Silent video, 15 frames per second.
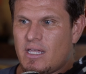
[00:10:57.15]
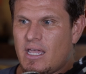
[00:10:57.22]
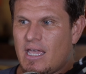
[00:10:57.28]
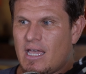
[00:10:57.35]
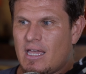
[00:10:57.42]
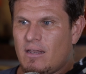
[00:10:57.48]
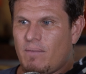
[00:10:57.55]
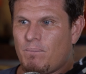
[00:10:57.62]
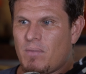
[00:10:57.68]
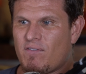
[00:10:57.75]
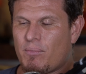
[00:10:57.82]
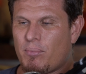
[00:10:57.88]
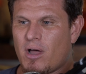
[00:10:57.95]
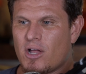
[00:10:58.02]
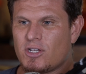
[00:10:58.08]
And if
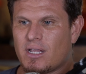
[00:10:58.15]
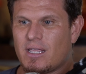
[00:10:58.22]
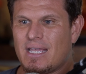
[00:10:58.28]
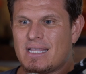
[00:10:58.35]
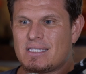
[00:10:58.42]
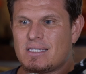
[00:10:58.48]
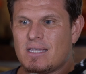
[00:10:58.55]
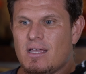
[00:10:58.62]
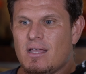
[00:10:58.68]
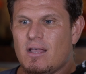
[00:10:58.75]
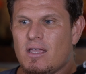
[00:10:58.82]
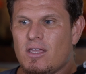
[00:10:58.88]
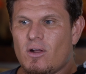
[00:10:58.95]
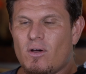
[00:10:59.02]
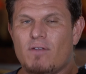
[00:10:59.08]
a project gets,
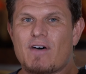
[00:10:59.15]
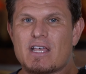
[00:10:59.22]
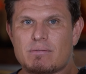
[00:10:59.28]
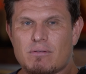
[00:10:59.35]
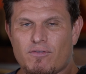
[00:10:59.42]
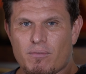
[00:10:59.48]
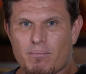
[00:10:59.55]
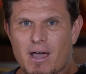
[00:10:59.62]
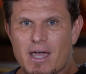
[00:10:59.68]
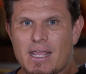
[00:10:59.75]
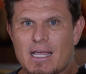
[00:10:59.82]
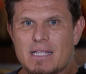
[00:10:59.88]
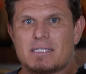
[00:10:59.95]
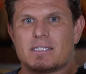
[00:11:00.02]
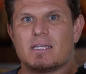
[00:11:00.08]
you know, investment from
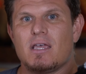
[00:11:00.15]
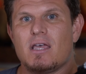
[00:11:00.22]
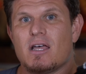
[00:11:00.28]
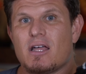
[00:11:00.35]
Binance,